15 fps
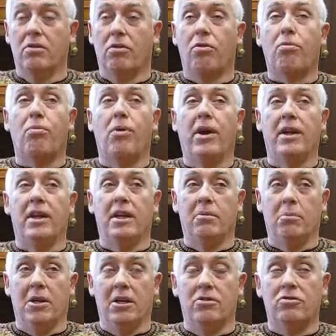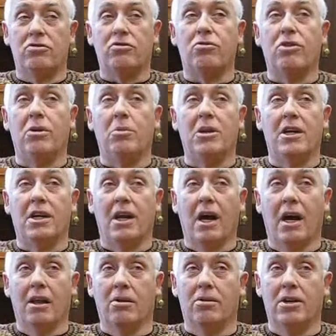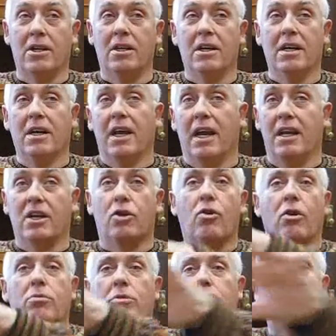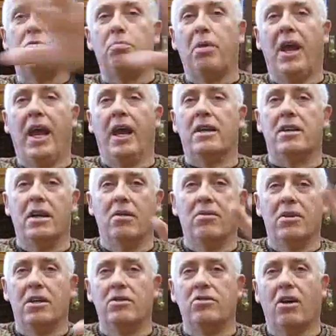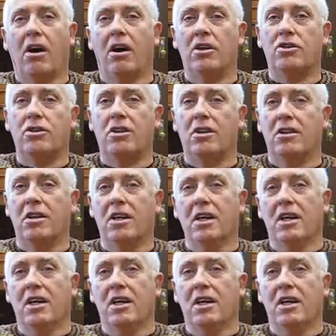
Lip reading: threatening me, screaming and hollering, and the courtroom's packed and everything's hushed, and